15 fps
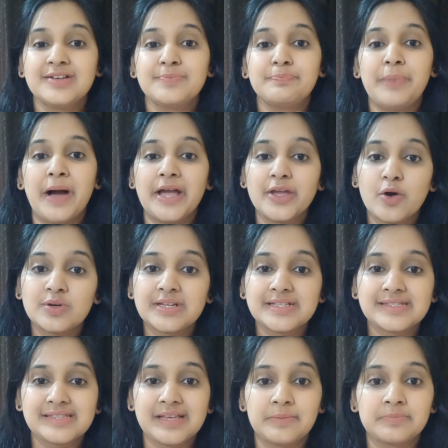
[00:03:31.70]
Buyout
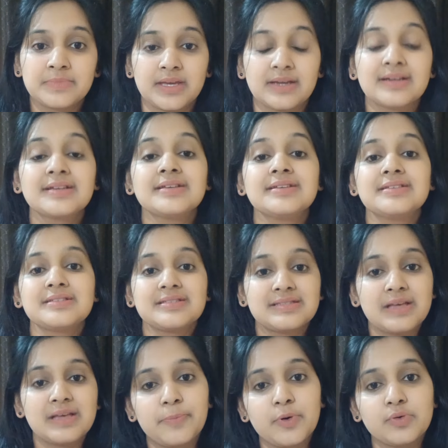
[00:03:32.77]
is something,
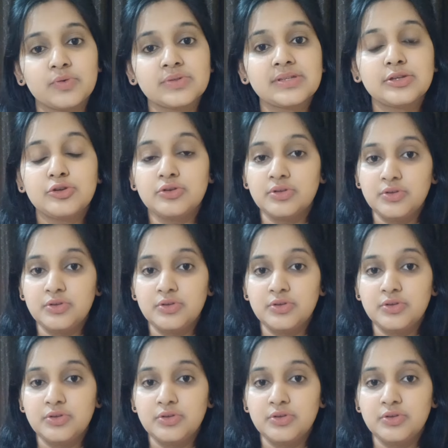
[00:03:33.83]
suppose